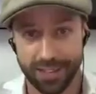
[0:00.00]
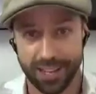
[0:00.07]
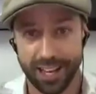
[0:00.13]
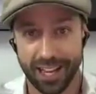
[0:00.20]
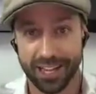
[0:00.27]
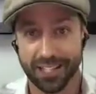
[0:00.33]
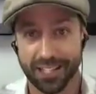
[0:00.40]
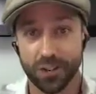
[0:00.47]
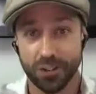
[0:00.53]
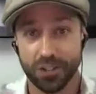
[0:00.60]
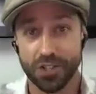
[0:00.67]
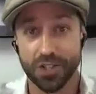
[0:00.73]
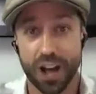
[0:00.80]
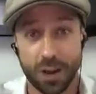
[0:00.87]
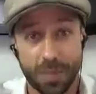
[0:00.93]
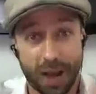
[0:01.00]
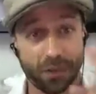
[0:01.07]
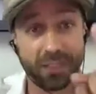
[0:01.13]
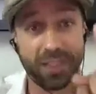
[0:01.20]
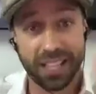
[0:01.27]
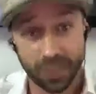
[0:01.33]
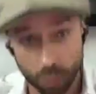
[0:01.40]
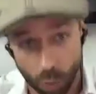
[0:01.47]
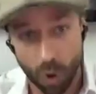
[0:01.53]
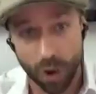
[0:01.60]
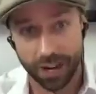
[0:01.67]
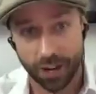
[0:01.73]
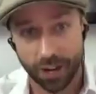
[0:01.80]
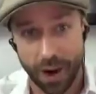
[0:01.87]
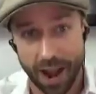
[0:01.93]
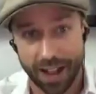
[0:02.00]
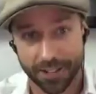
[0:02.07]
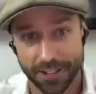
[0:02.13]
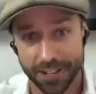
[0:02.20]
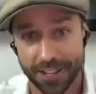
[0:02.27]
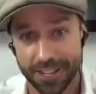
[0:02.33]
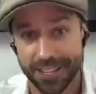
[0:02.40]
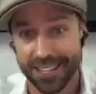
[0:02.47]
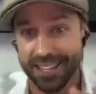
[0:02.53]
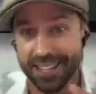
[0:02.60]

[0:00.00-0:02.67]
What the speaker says: And so it's not about this one interaction.